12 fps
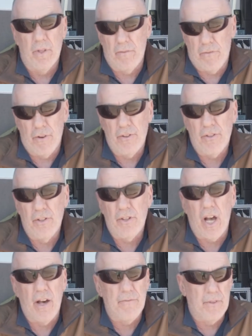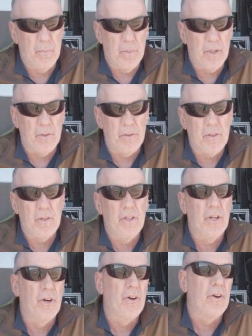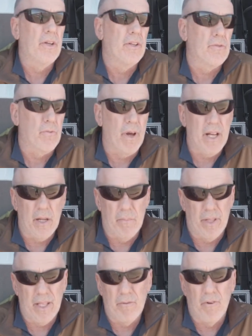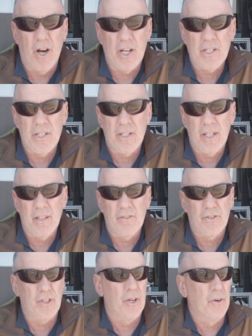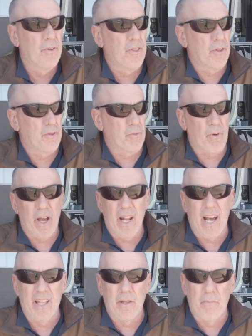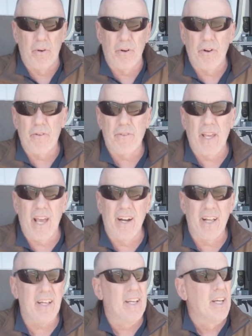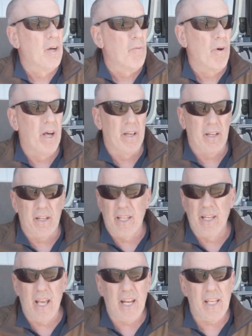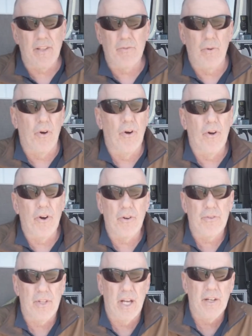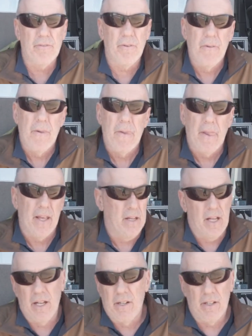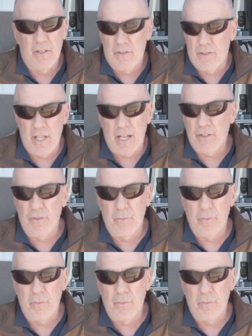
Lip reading: For instance, off the boat, it's right on Blaine, Washington, so it's right on the border of Canada. Well, Canadians will order stuff, and taxes